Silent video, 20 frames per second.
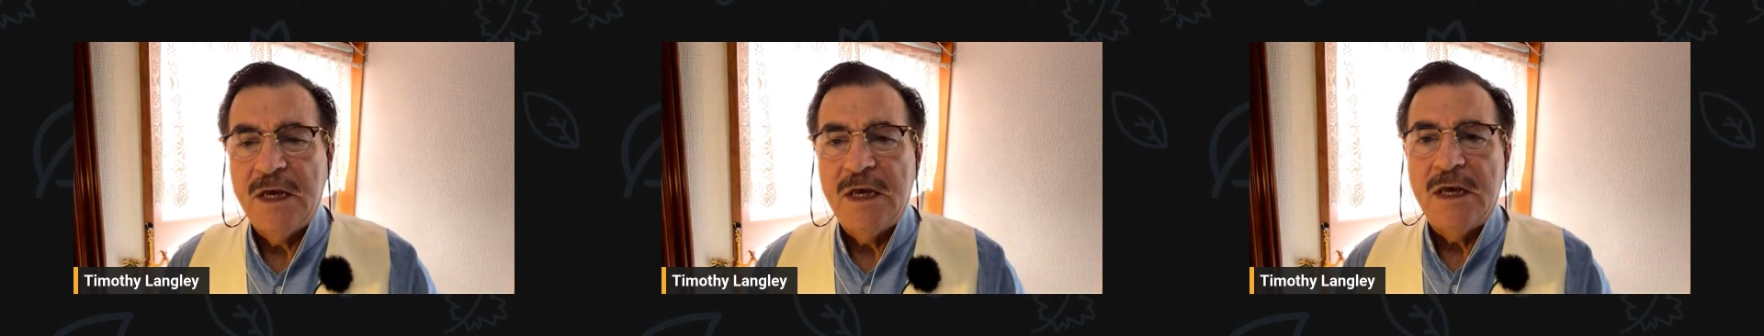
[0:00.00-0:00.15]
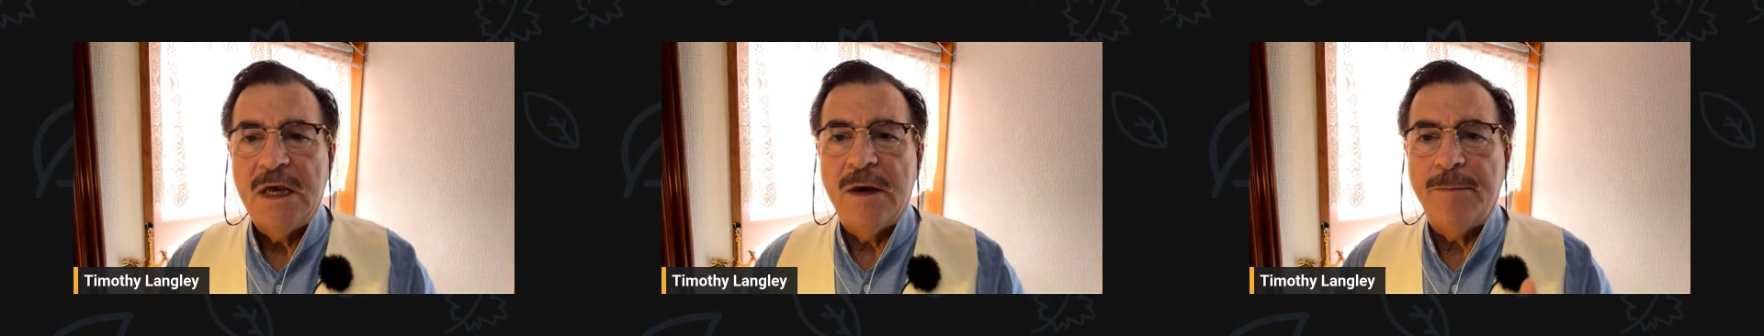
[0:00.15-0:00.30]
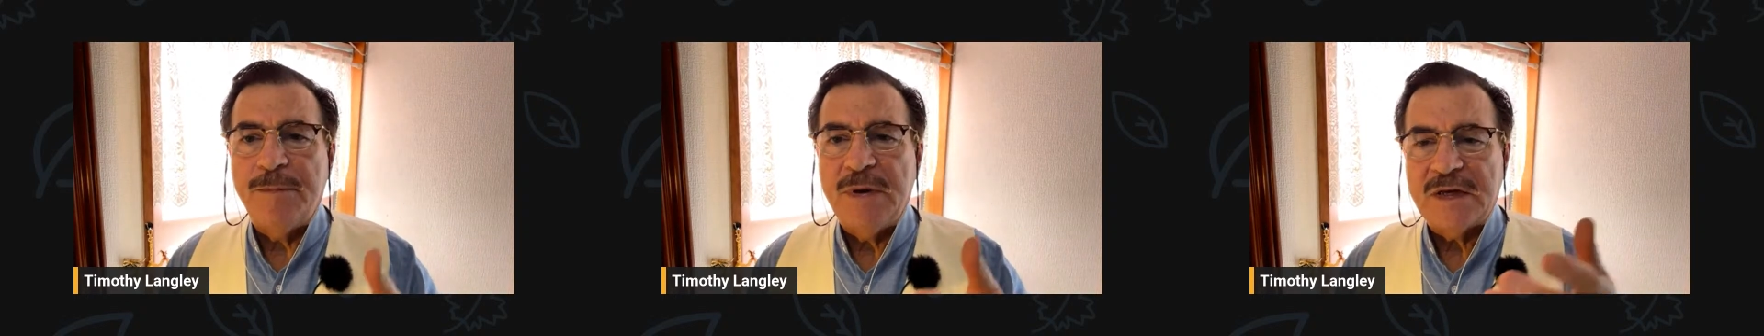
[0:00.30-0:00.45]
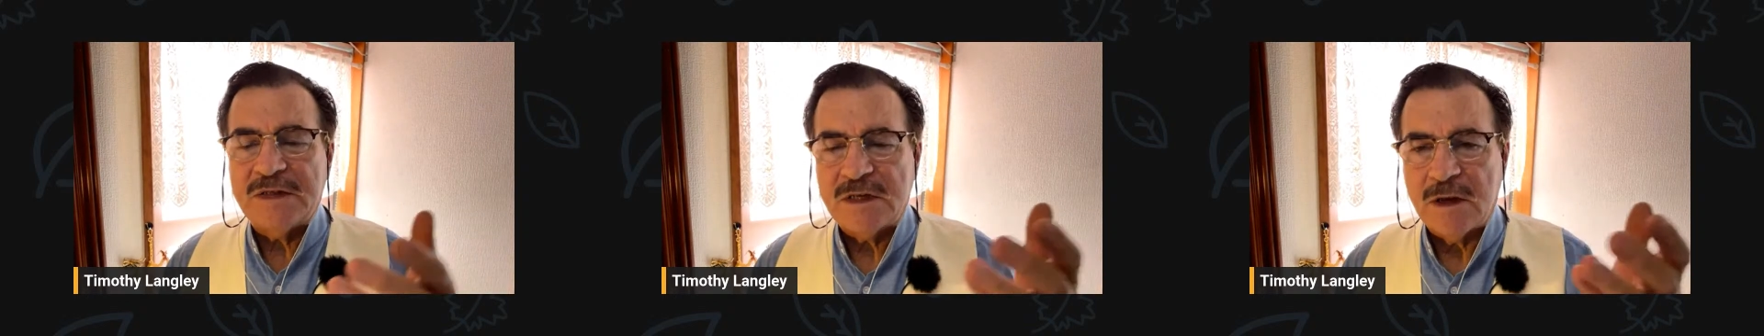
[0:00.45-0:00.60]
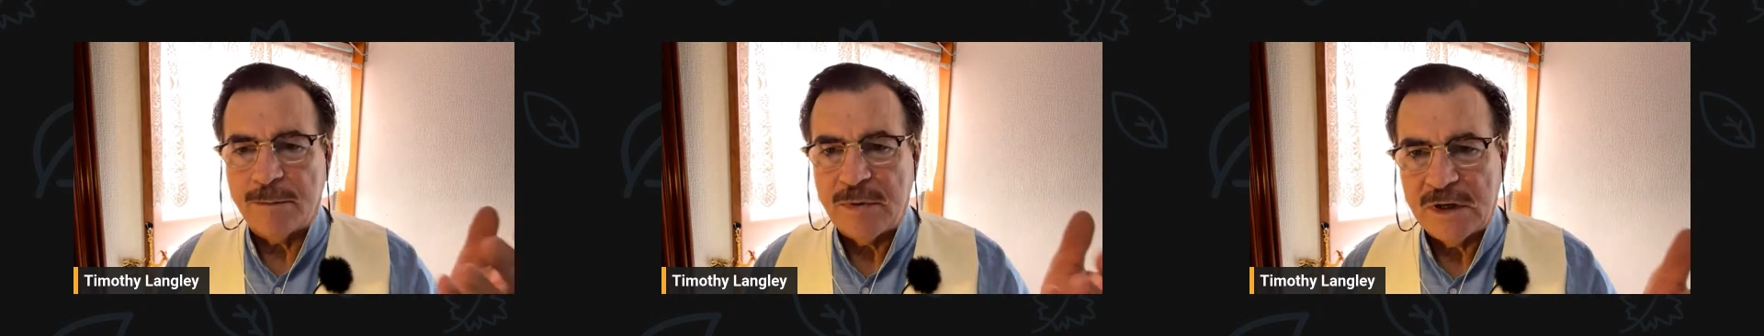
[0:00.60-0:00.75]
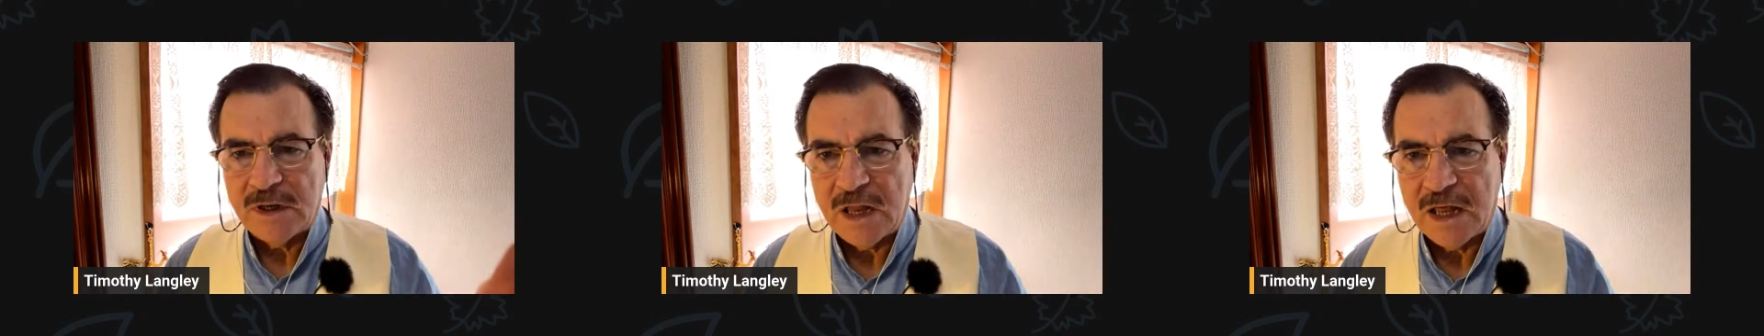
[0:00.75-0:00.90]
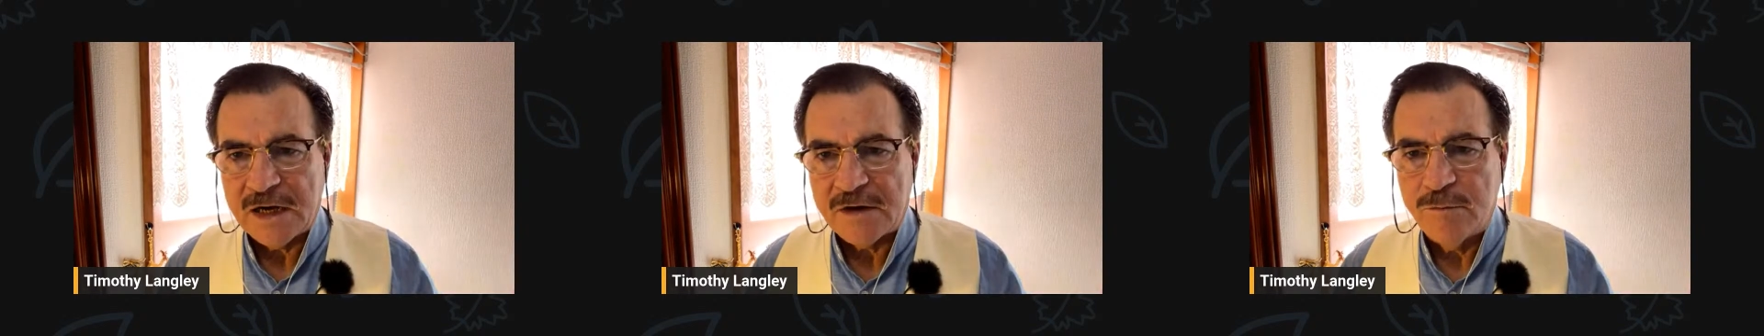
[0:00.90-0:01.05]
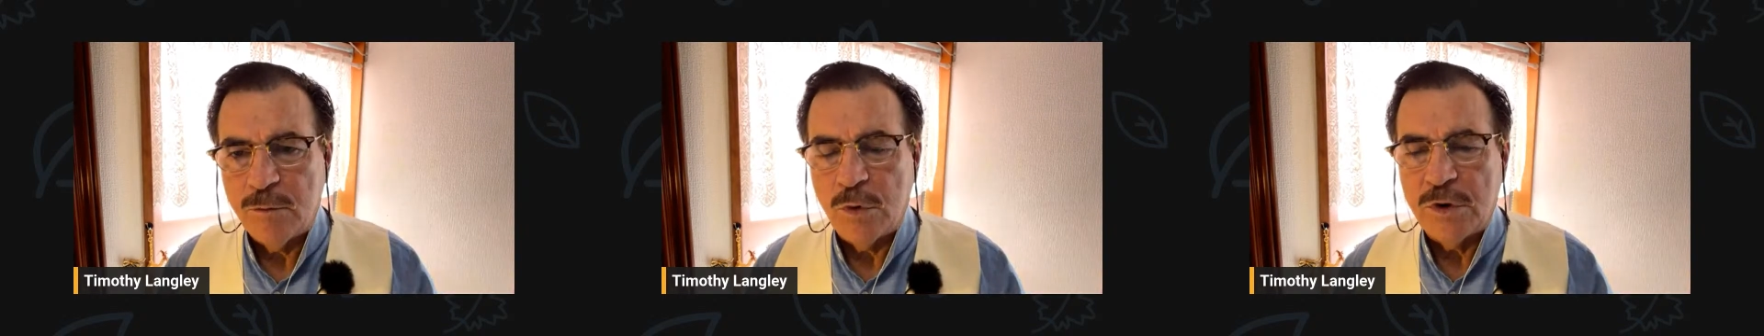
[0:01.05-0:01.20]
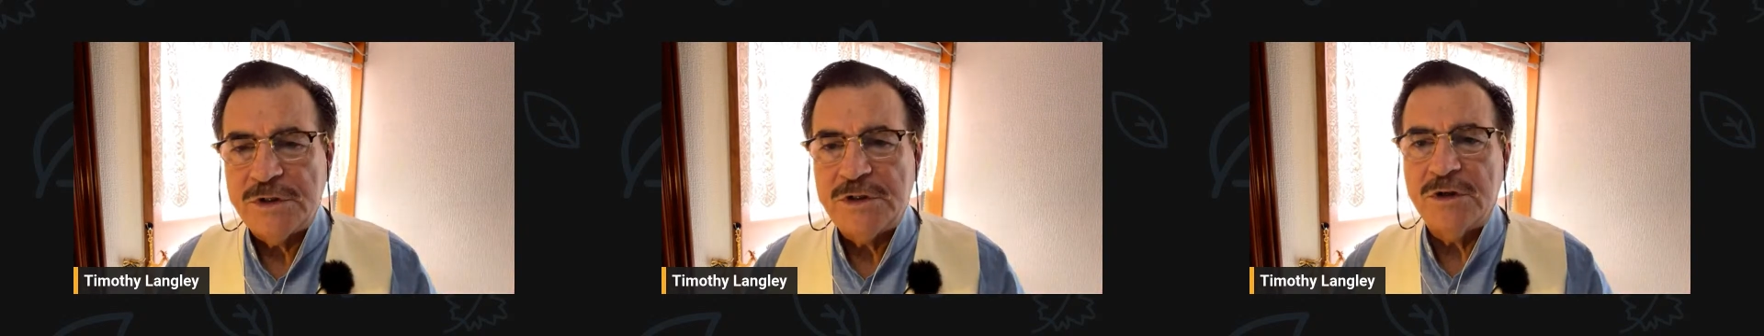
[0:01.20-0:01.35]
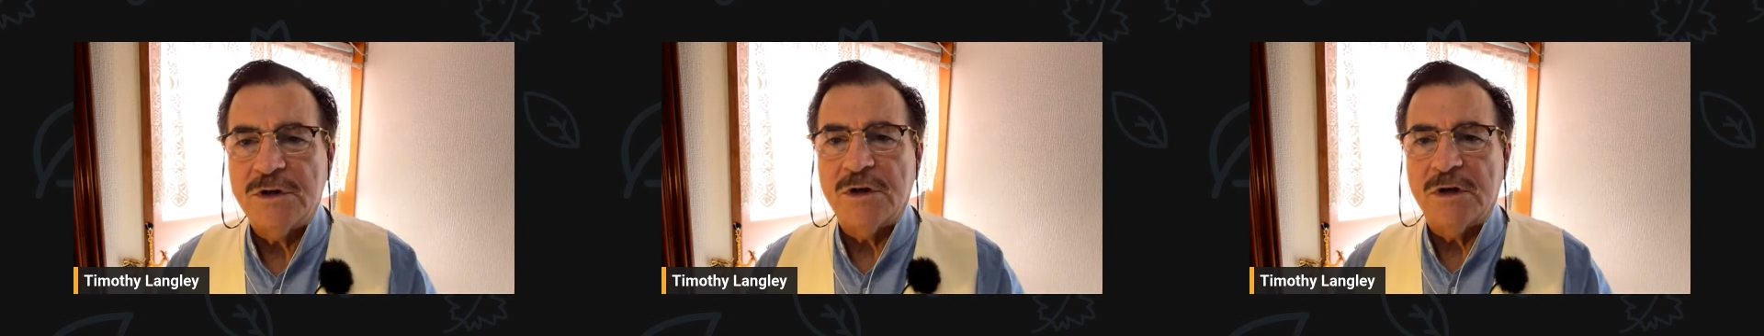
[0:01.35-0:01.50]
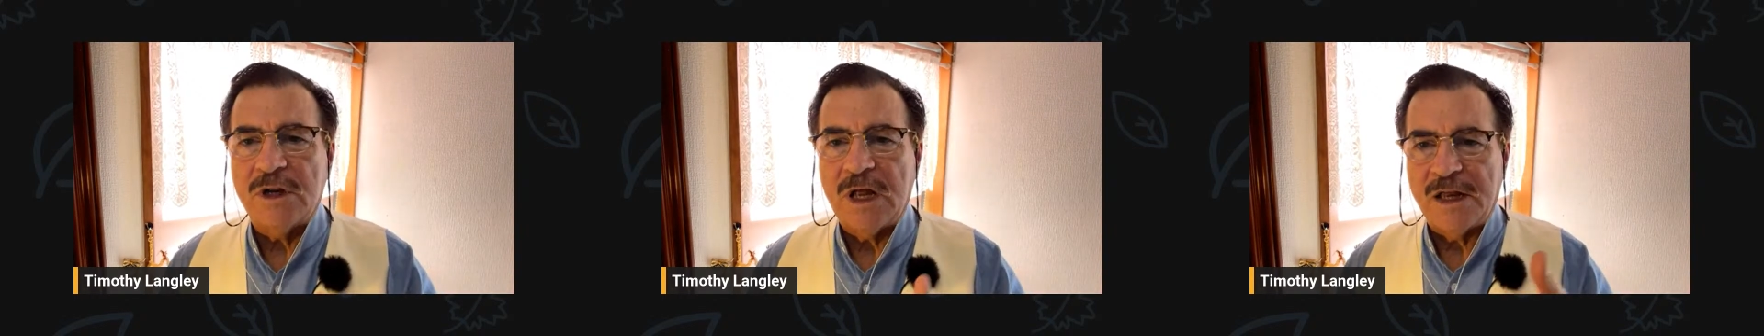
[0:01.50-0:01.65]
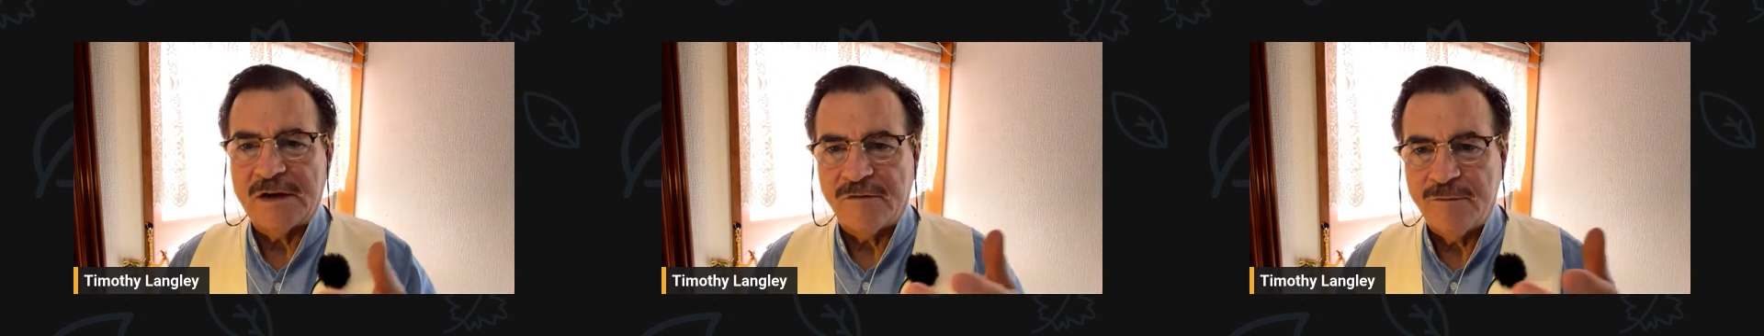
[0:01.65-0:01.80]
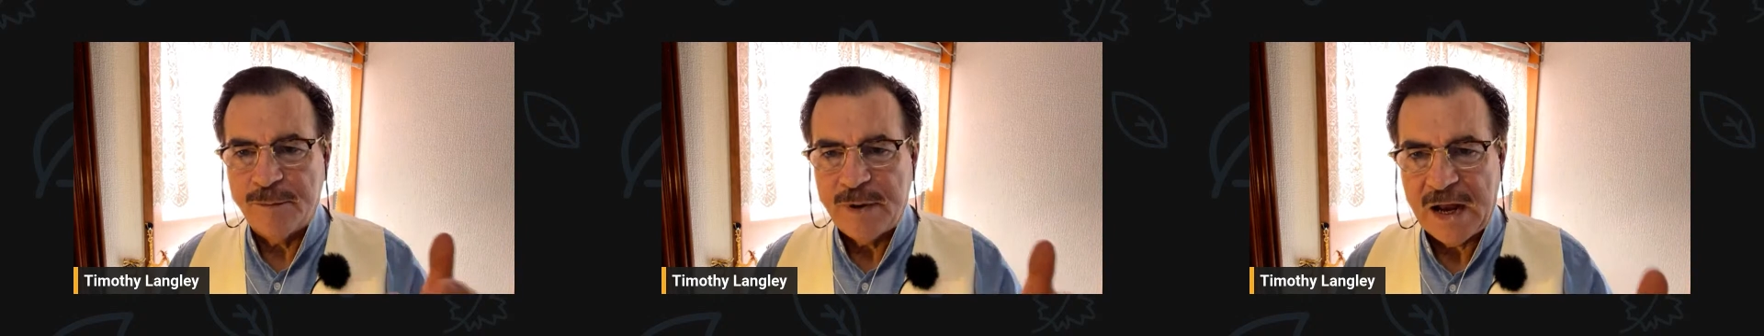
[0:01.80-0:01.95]
It picks up a lot of moisture and a lot
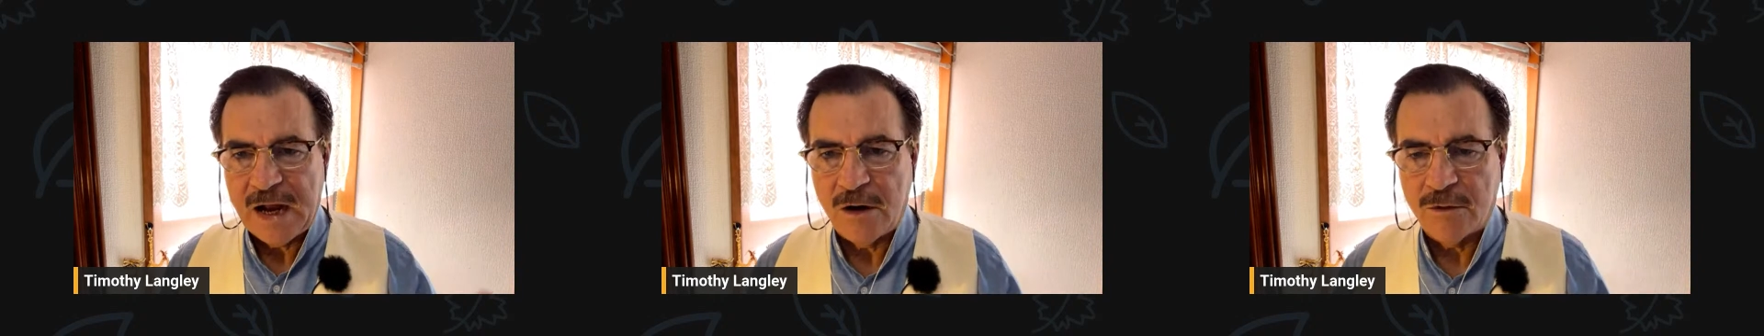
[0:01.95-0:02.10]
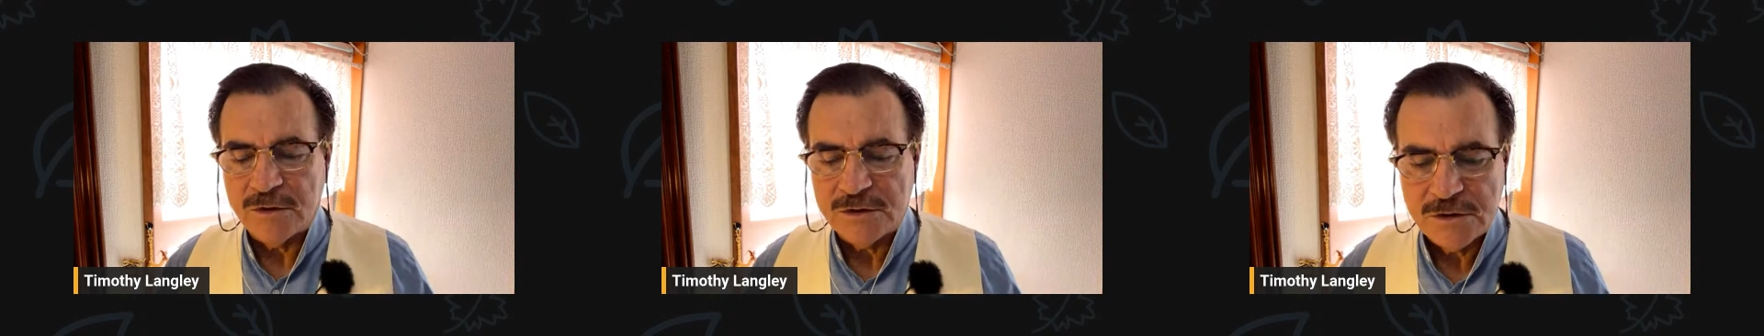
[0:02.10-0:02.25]
of power.